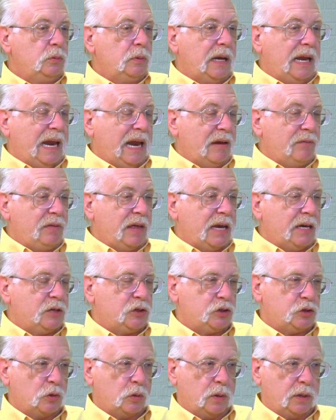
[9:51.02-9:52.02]
have that
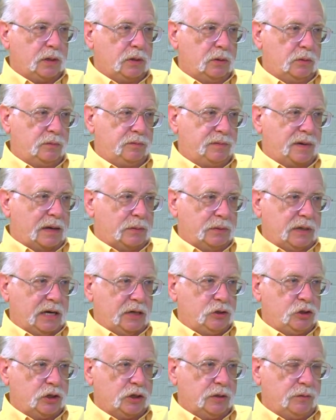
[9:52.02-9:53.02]
historical
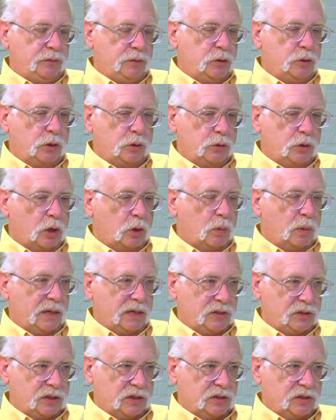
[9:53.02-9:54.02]
foundation, if you don't know what
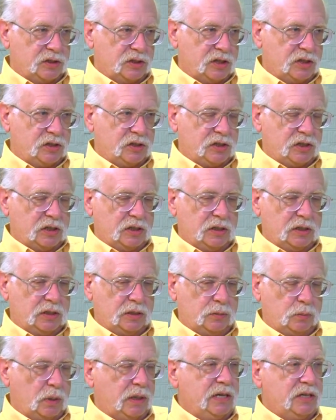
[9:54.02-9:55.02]
is consistent,
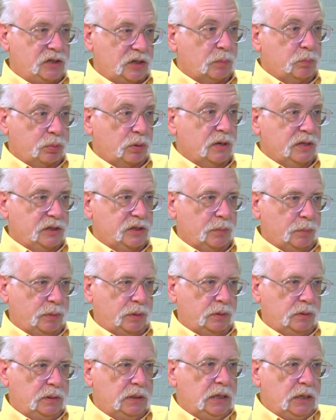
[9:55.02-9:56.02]
what is a
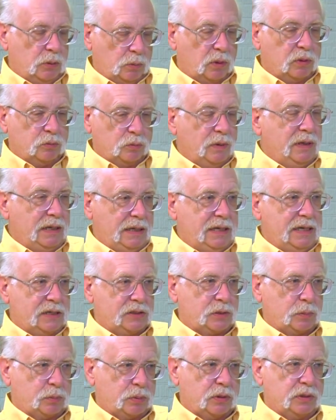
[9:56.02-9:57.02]
principle, what really
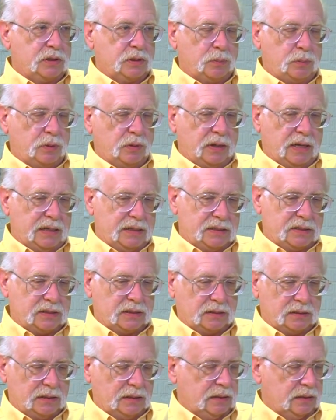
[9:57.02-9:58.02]
is a principle that is
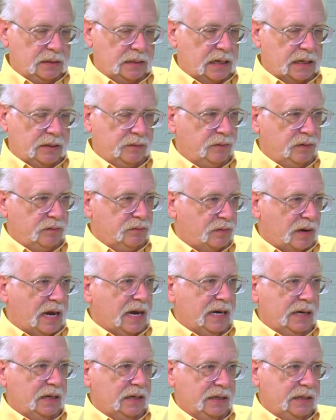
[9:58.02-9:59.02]
kind of
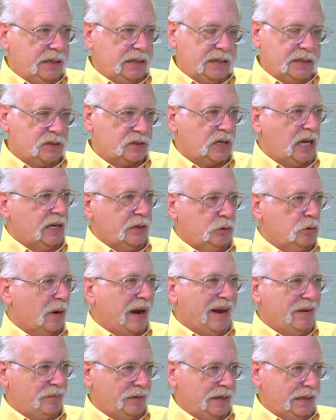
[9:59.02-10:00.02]
inviolate, it is like
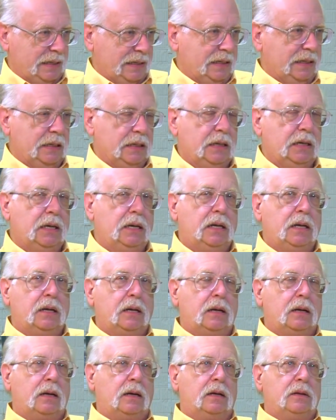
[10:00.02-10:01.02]
gravity,
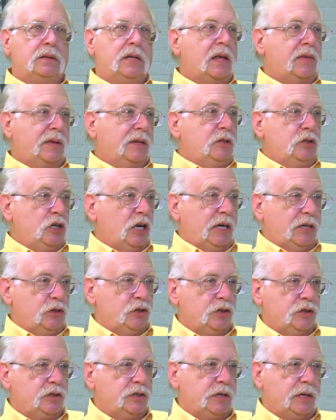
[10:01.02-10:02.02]
uh, nothing
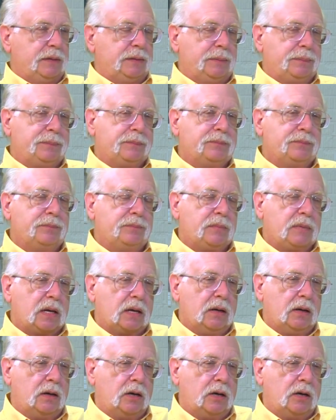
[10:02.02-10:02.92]
changes it.